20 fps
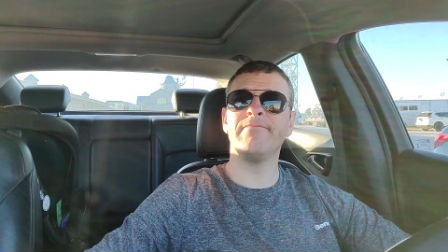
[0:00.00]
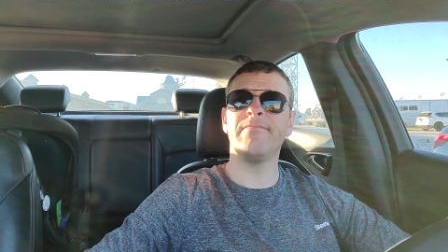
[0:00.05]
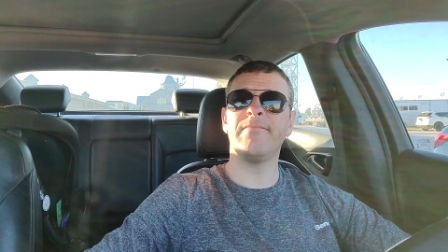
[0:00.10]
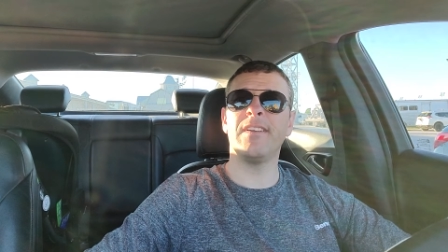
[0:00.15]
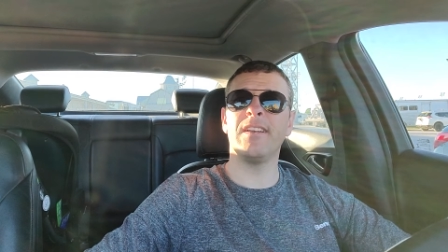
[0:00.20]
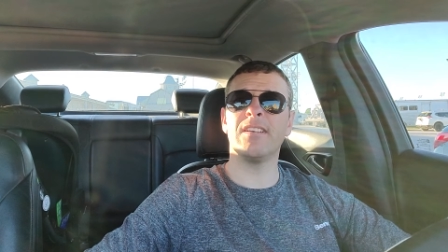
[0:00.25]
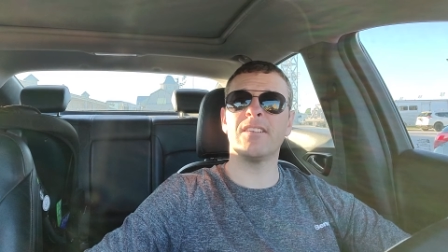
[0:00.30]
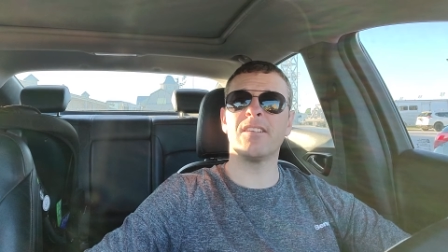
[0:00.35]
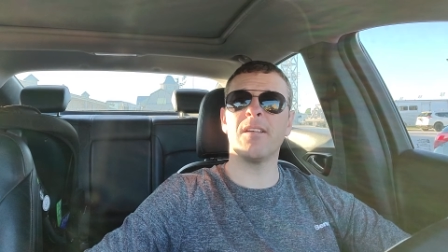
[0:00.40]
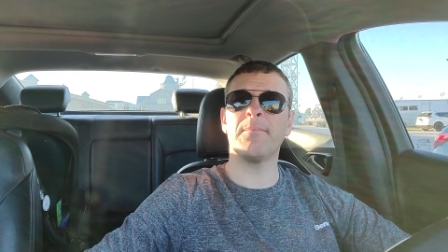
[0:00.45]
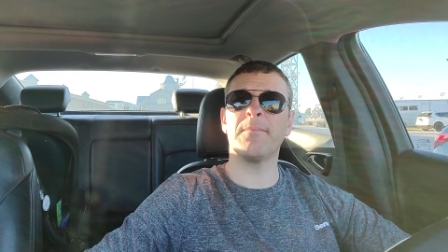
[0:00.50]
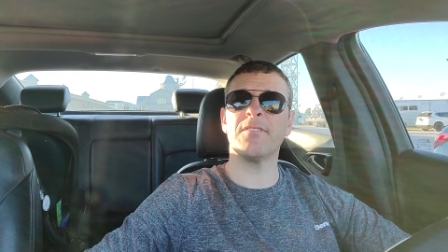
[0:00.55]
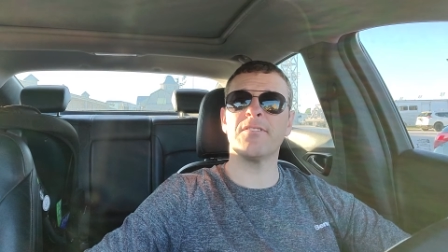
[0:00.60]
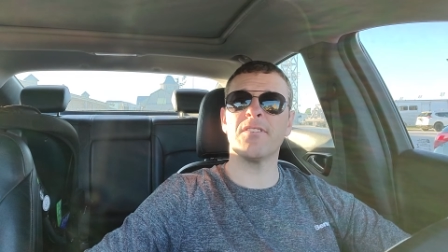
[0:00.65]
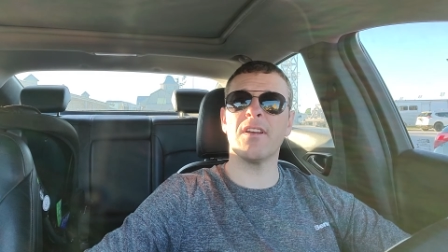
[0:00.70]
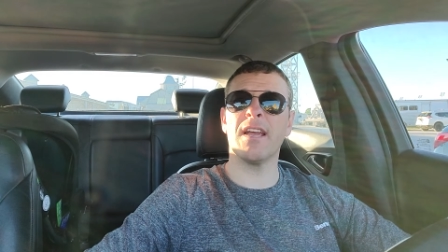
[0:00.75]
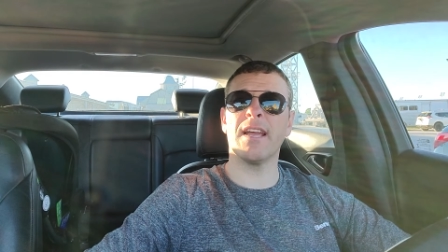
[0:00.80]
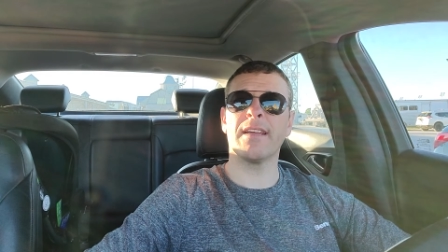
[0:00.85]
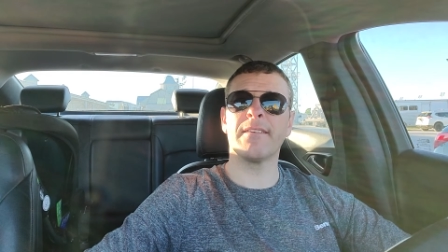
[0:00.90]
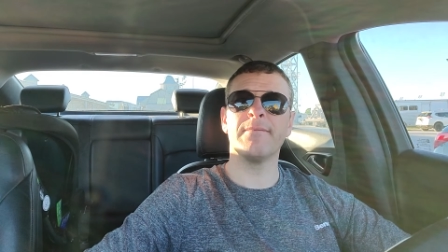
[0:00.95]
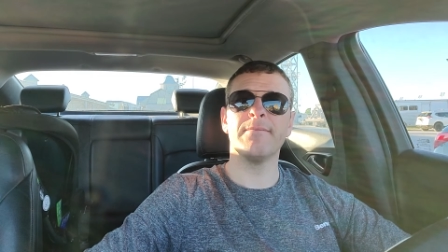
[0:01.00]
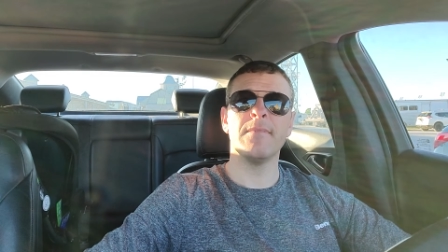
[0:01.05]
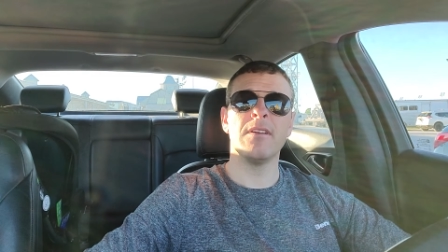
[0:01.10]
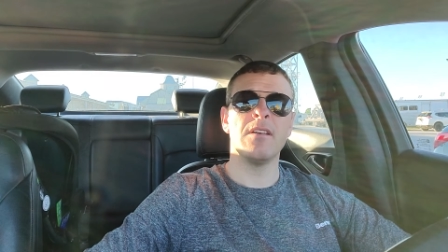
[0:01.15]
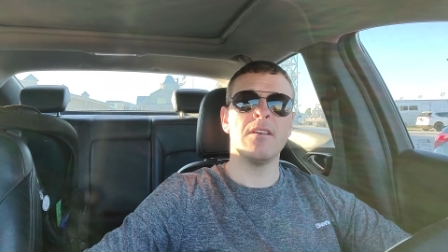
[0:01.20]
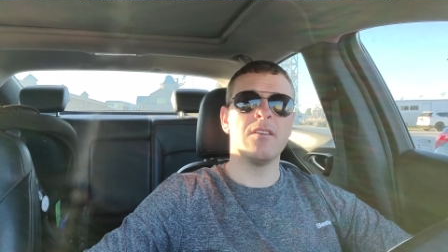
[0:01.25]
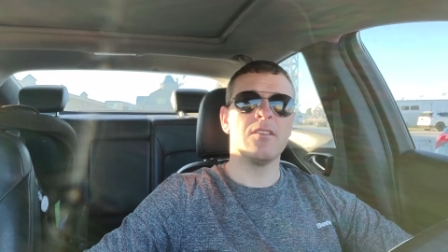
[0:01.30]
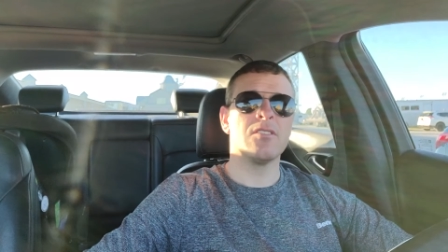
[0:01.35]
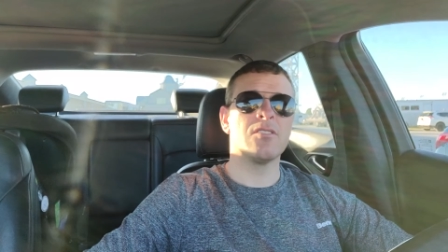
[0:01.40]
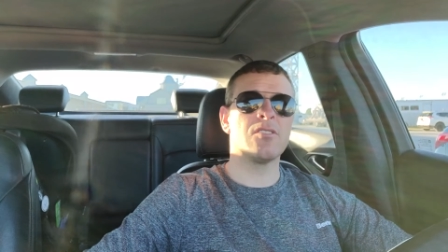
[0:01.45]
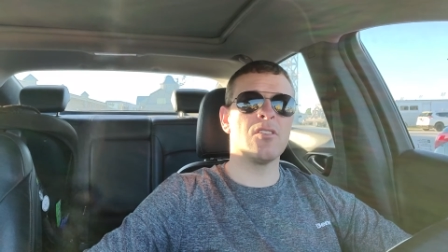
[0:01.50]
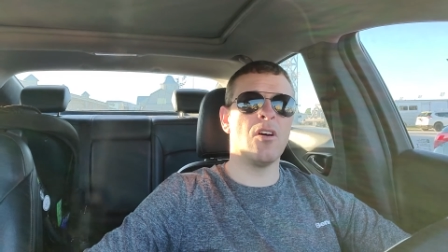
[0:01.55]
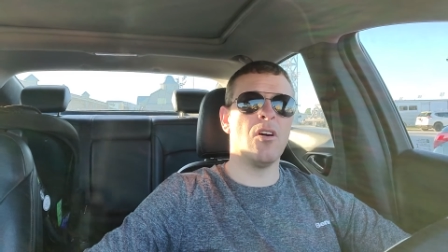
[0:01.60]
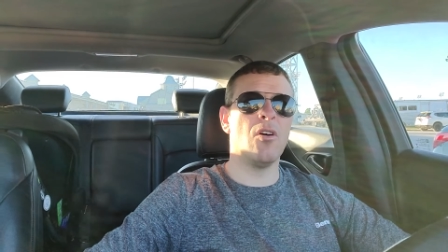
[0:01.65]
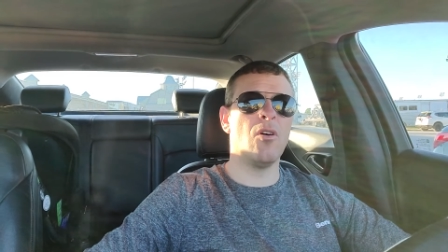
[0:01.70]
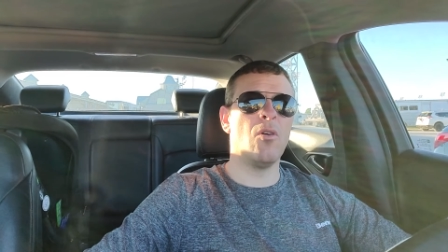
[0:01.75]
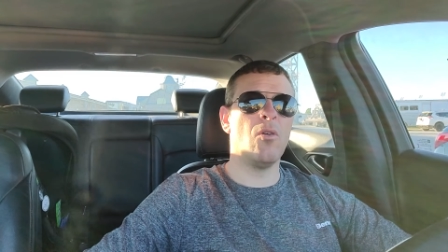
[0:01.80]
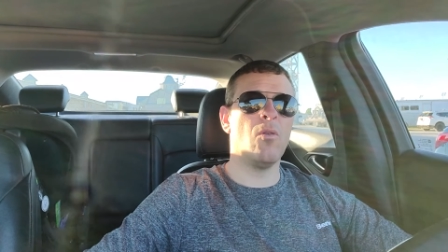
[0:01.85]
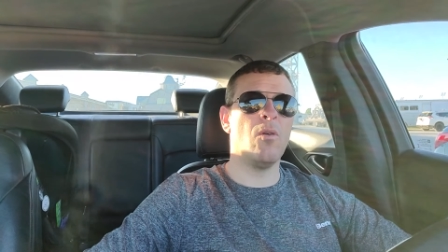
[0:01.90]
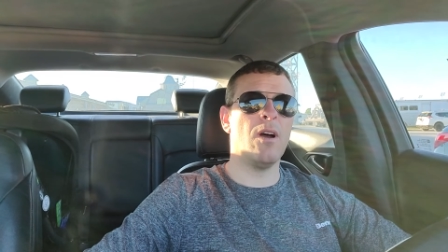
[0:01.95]
Finished up the track.
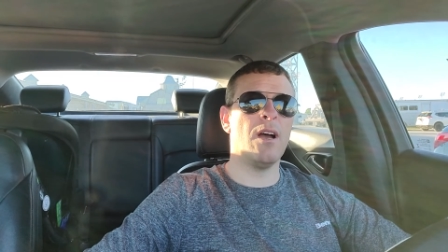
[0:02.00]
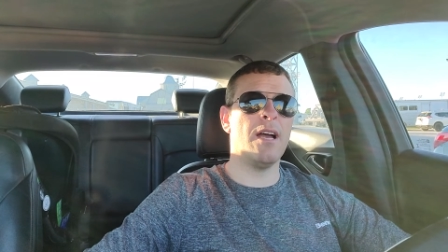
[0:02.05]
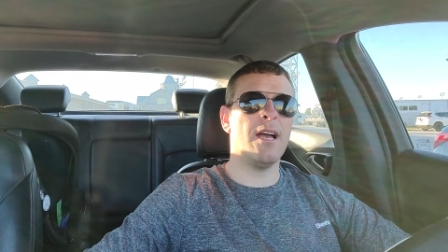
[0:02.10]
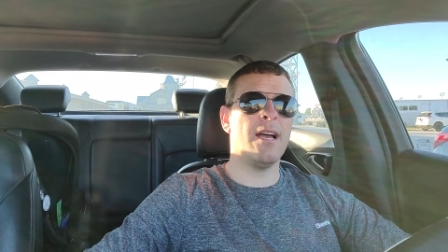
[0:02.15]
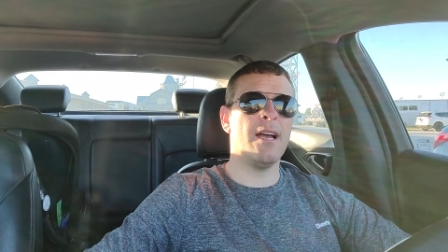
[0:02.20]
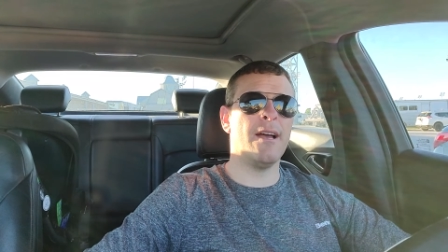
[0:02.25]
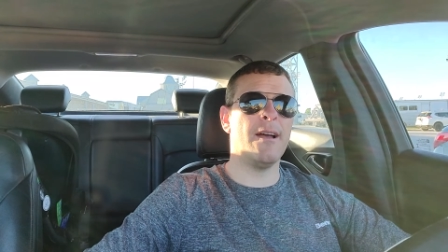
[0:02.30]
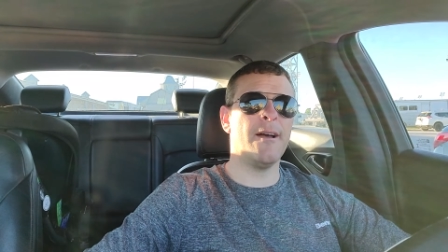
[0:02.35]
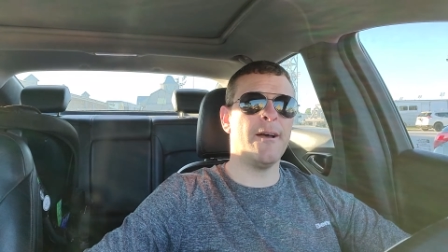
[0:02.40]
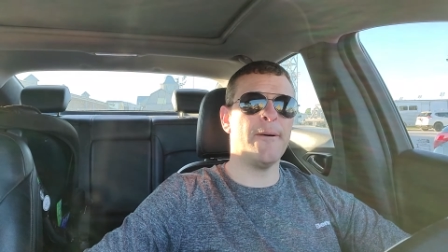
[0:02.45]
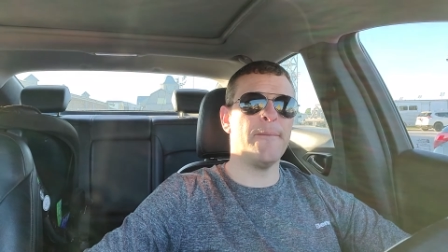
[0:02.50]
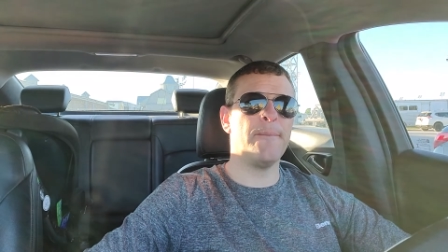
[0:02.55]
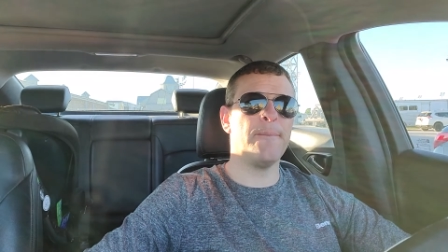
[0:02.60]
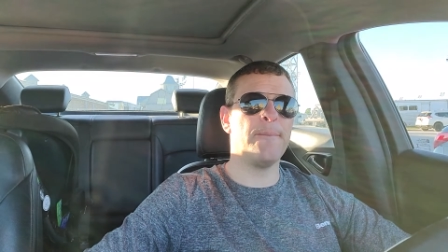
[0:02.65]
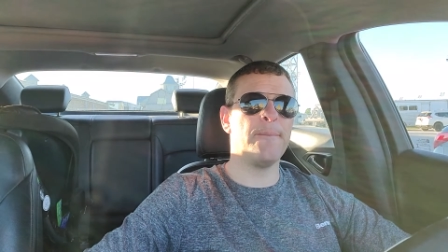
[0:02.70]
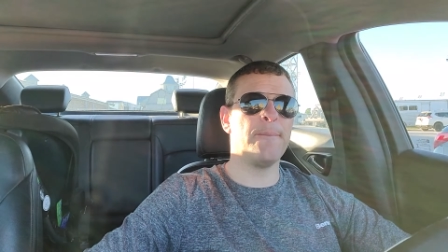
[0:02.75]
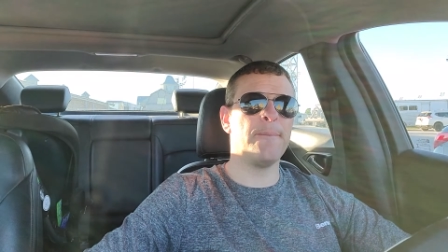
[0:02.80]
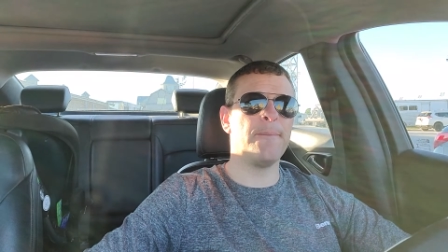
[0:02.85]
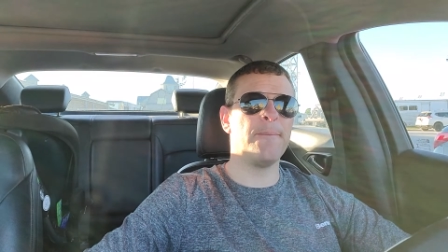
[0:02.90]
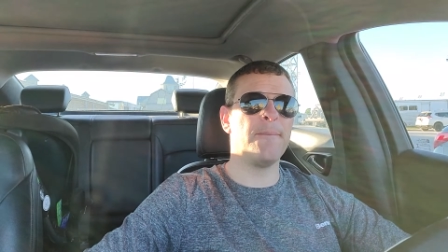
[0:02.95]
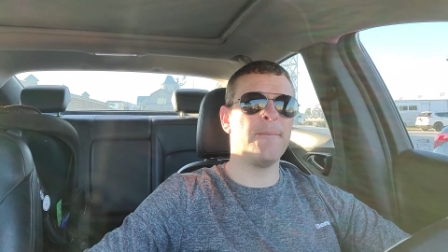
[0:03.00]
So um,